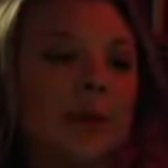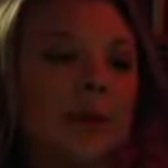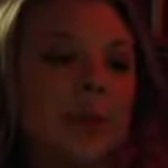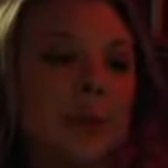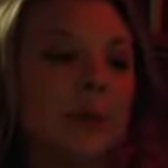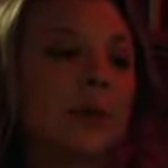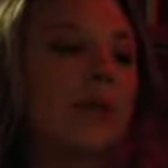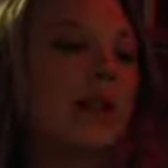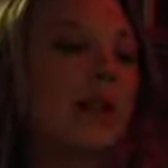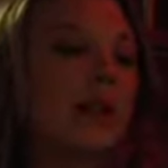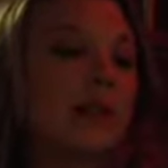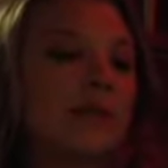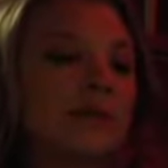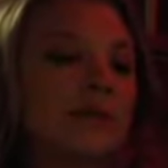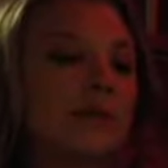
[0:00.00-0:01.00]
When we were
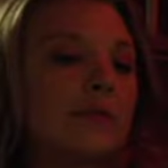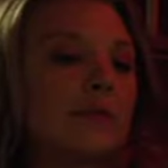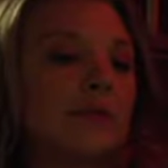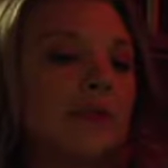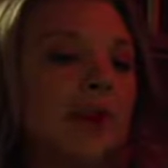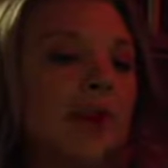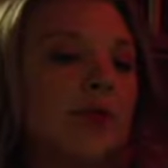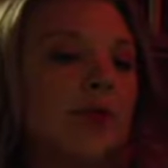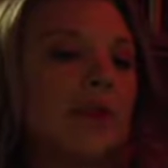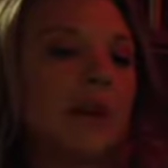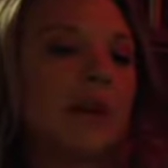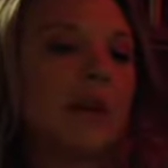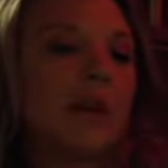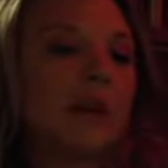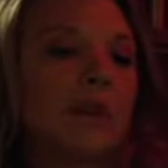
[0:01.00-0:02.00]
little, no one could
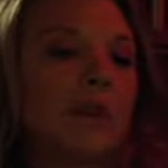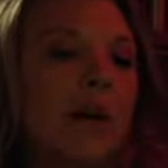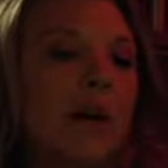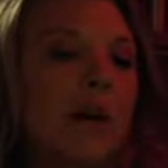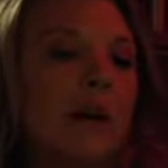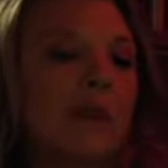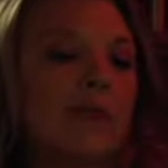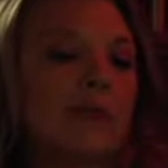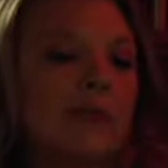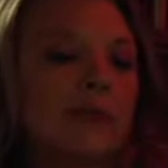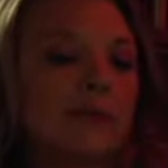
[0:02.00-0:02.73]
tell us apart.